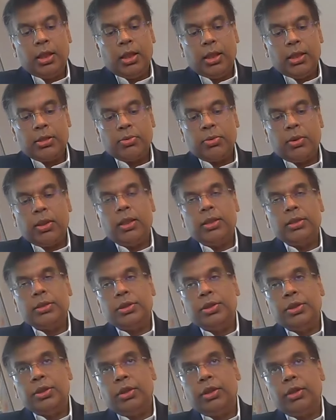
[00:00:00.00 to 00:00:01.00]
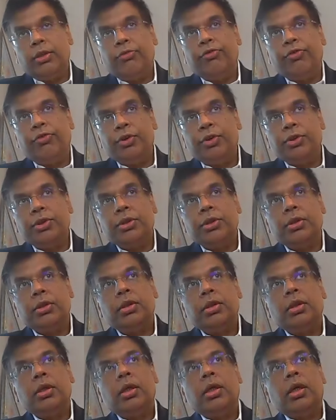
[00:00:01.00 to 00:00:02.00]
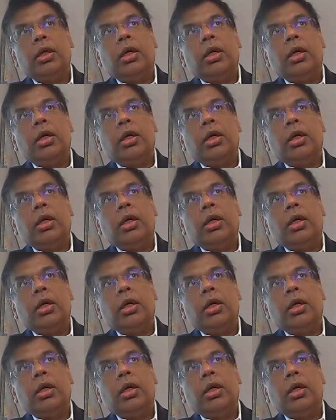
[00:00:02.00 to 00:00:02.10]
as well as nuclear fusion.